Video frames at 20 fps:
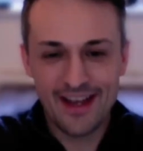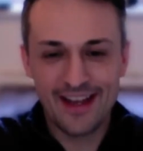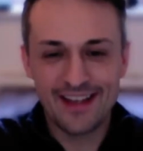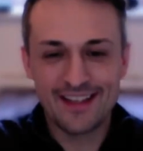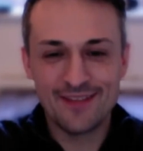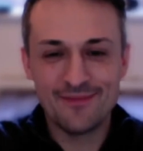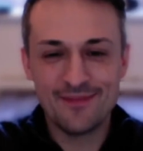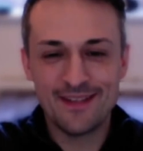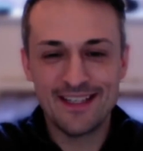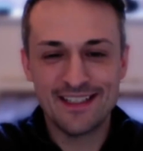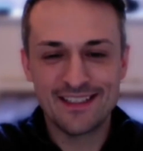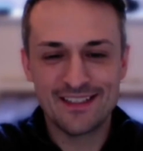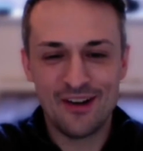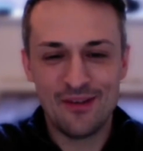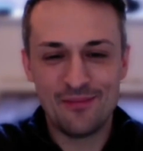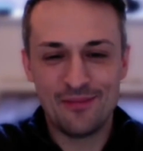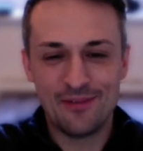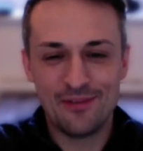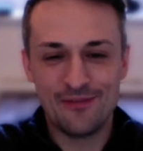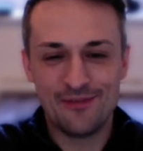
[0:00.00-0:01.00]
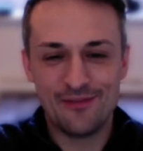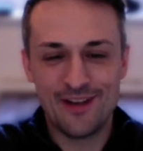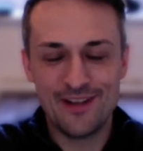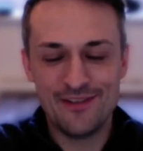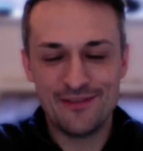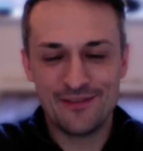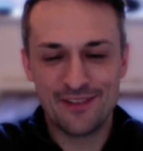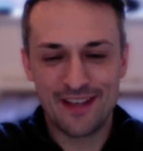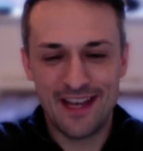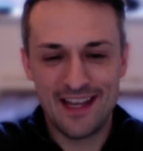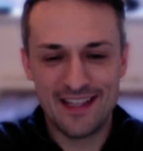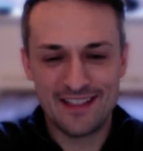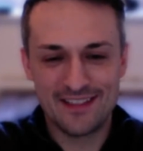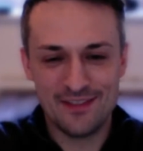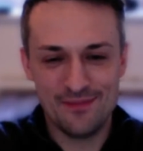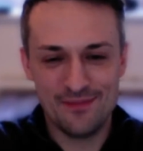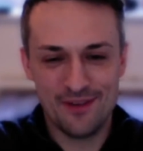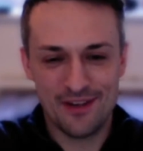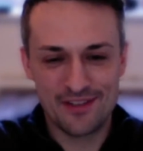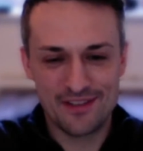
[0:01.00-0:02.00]
Give me an example of where you've cared
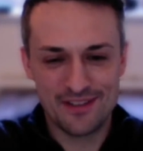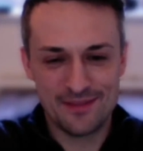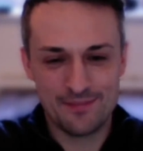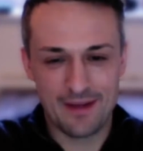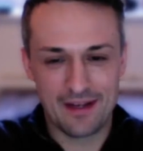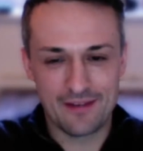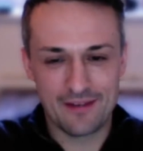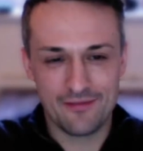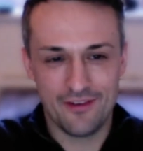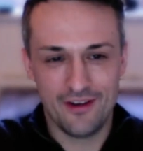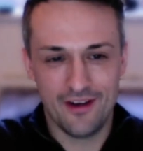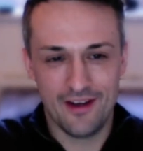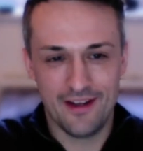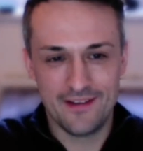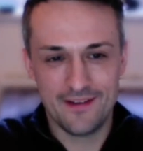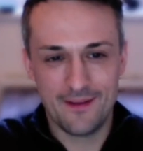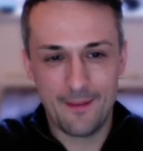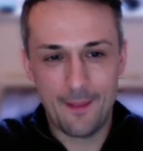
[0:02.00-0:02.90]
too much and it's backfired.